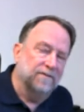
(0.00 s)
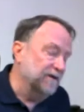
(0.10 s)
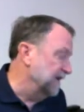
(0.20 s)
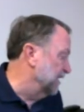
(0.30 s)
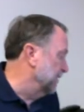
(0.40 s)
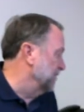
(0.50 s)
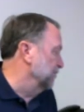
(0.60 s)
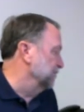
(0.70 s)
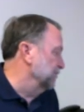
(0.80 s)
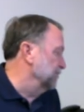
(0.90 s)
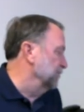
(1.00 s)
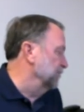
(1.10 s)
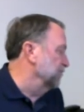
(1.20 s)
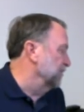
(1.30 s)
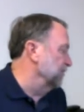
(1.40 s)
Today I'm able to
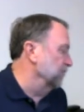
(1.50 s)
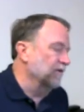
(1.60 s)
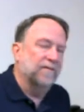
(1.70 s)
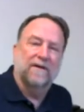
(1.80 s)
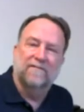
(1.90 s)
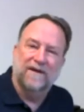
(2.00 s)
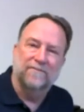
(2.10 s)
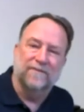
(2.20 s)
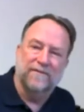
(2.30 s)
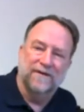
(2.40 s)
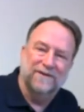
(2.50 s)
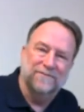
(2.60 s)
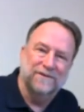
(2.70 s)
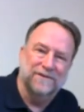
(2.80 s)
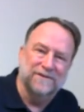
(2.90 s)
do one of my favorite
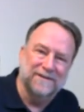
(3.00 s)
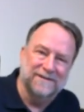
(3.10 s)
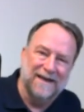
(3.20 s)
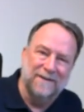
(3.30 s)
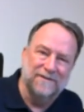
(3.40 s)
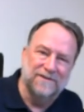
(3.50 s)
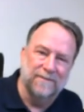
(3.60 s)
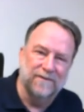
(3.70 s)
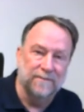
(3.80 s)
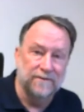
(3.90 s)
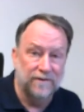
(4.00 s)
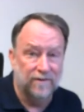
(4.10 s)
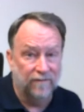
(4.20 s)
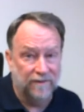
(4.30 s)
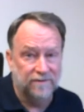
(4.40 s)
things, which is examine some of the
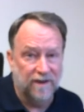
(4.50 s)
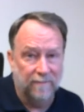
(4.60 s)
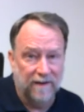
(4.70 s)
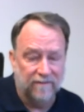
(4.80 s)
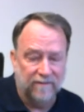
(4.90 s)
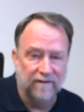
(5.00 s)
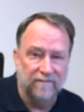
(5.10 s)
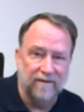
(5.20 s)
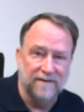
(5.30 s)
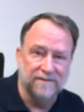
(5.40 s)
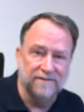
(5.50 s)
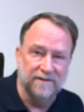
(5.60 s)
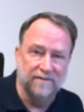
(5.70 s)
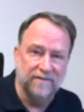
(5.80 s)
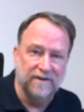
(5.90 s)
material that's come out of our devices
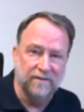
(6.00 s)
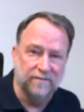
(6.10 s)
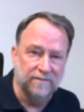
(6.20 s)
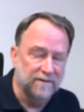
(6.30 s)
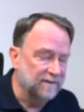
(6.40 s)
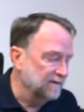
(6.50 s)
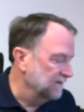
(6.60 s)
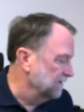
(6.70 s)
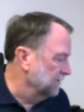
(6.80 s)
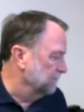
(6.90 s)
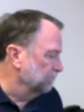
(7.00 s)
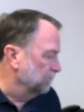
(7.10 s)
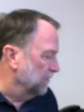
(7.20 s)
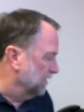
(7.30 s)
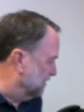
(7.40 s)
in the field.
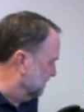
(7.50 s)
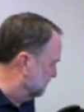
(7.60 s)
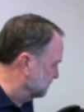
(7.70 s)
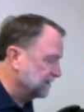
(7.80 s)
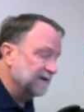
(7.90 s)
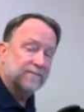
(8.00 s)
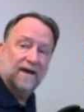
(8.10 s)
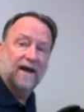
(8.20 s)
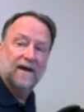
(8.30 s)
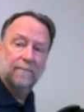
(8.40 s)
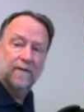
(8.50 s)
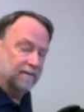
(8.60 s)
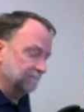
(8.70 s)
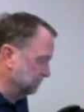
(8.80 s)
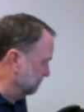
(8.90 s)
At the same time,
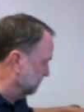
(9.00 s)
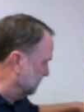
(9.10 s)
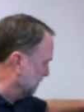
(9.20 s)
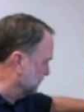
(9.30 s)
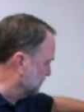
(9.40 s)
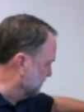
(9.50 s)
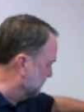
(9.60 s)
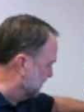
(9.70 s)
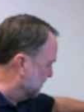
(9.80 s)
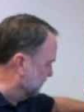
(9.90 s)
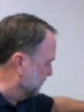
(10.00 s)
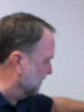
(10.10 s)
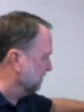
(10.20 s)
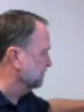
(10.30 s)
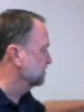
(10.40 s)
I was comparing what
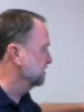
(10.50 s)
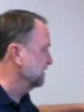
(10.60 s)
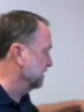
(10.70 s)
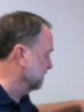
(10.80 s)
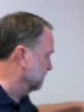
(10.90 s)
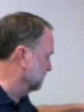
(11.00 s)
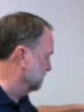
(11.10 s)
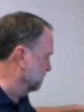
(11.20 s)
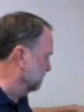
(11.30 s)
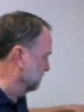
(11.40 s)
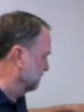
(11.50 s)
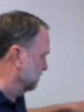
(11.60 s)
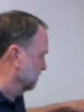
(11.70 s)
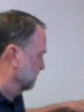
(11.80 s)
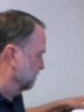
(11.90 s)
I'm seeing
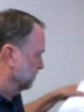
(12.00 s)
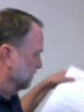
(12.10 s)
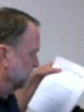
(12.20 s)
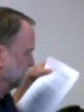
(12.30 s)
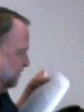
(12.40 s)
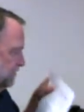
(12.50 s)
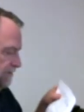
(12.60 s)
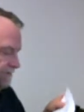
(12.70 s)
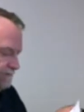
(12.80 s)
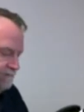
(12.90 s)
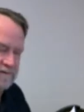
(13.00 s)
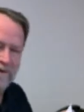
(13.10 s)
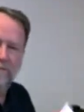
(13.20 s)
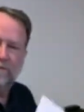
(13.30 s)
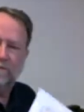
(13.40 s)
with
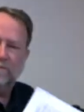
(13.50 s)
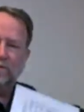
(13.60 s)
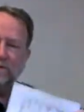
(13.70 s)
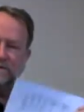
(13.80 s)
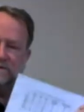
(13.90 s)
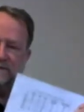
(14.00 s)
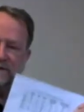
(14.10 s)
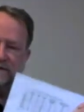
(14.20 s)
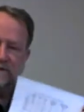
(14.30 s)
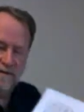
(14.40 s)
some of the reports that